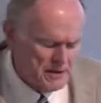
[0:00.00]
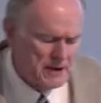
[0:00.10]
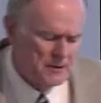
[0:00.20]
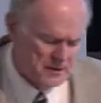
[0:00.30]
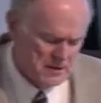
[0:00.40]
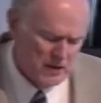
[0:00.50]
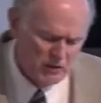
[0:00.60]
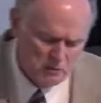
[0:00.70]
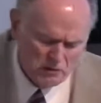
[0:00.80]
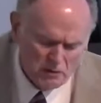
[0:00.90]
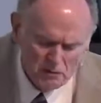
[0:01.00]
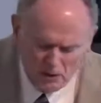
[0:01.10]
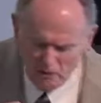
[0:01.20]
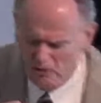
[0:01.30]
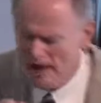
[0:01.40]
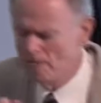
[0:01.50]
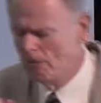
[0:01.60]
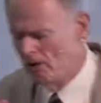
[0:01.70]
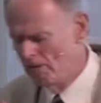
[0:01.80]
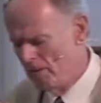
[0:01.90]
Now, a specific
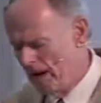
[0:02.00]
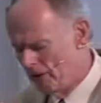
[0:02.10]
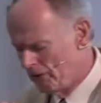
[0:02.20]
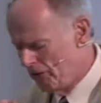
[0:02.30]
example of a matter of